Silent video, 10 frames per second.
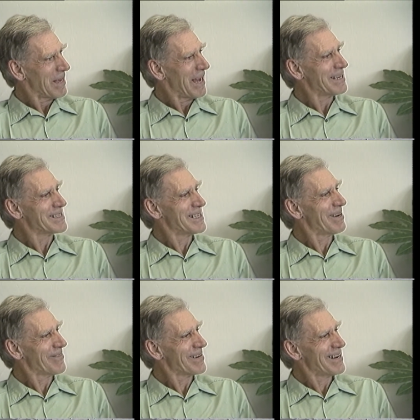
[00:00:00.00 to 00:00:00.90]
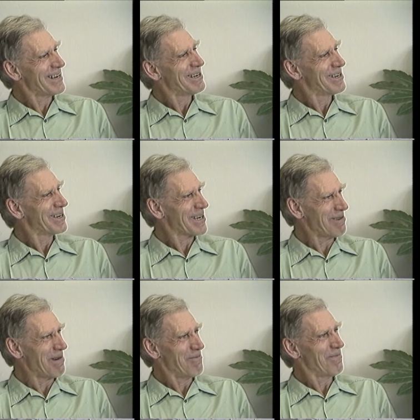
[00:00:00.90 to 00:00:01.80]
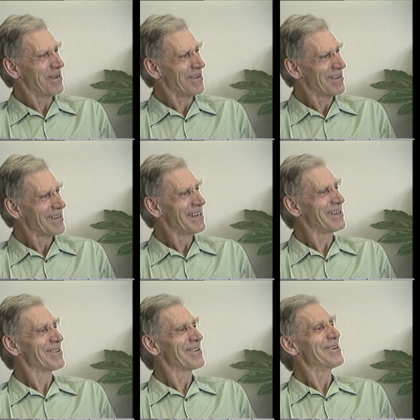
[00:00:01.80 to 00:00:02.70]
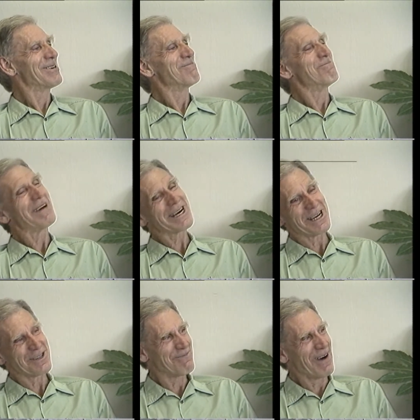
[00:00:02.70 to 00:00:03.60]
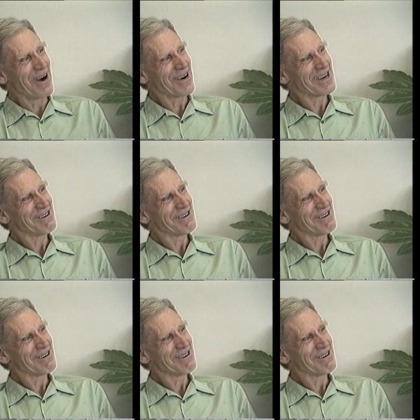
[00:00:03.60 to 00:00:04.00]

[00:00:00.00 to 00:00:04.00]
has definitely come up and is making its mark